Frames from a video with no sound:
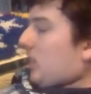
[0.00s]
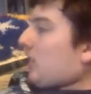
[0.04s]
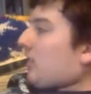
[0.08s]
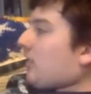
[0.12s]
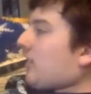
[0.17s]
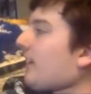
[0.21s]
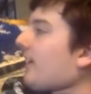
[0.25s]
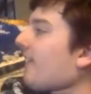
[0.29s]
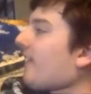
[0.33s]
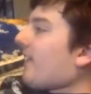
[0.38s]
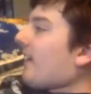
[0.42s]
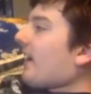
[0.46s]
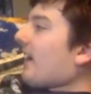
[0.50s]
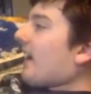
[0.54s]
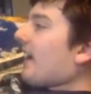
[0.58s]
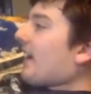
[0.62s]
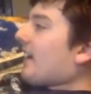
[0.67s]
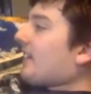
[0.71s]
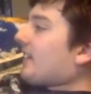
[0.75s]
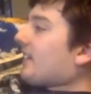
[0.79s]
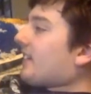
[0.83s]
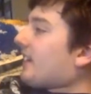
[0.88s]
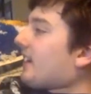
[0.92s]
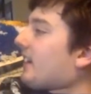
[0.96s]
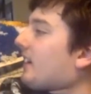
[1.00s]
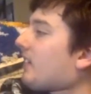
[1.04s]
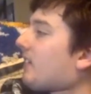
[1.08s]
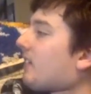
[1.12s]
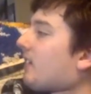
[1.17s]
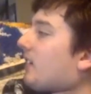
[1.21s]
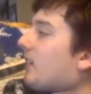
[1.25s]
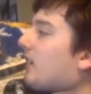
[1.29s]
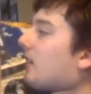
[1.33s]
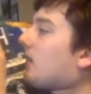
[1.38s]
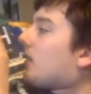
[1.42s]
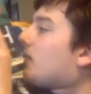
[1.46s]
Raphael now.
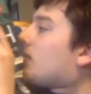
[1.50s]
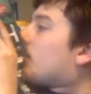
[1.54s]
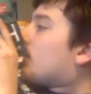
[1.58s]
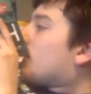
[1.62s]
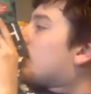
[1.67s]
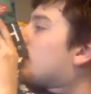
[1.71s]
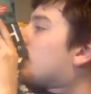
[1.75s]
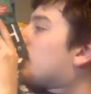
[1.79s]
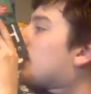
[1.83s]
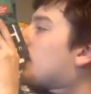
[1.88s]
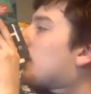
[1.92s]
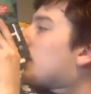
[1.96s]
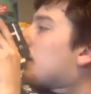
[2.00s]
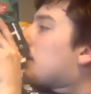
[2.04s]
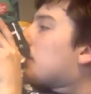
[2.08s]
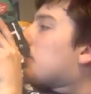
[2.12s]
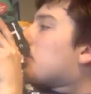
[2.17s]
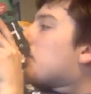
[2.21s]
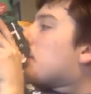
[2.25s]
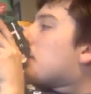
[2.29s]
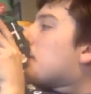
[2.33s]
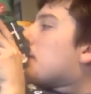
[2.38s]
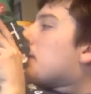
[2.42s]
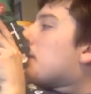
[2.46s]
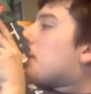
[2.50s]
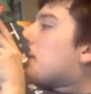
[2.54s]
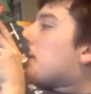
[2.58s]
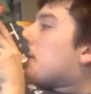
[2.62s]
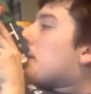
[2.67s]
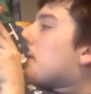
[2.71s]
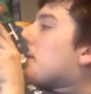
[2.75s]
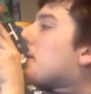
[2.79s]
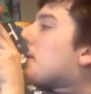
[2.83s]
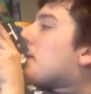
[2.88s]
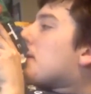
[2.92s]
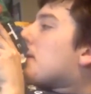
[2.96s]
It was getting
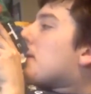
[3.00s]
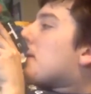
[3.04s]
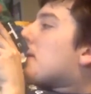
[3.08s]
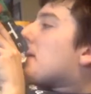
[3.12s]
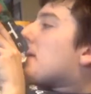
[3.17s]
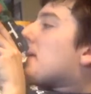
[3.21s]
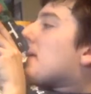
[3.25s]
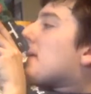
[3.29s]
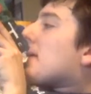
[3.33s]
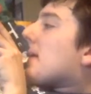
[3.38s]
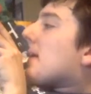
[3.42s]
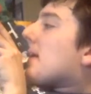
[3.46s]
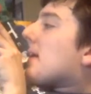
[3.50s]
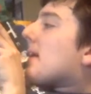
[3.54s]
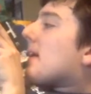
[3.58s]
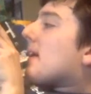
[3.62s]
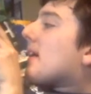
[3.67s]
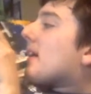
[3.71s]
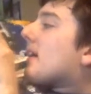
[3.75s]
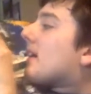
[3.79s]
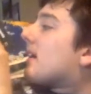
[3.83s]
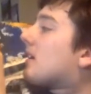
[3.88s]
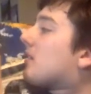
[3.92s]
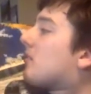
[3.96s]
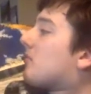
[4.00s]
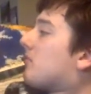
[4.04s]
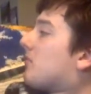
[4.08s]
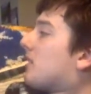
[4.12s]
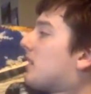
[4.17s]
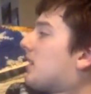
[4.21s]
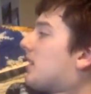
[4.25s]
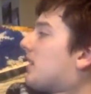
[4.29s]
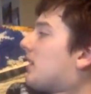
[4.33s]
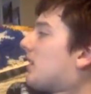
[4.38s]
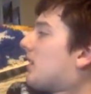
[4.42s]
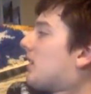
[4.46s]
busier and
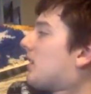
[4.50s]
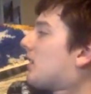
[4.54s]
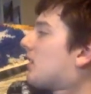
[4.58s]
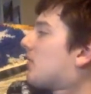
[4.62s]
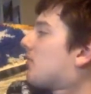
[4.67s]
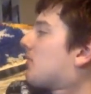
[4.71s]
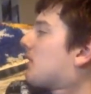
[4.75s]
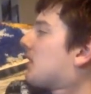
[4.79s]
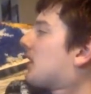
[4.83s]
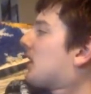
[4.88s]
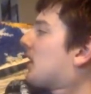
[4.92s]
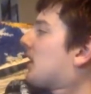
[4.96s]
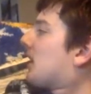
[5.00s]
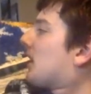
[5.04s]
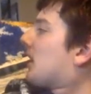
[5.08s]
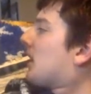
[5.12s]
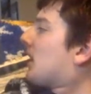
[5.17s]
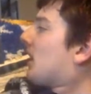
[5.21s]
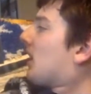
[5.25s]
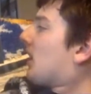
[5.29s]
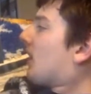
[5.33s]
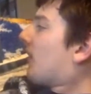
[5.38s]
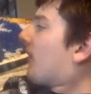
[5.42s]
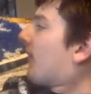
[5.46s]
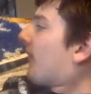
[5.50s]
busier became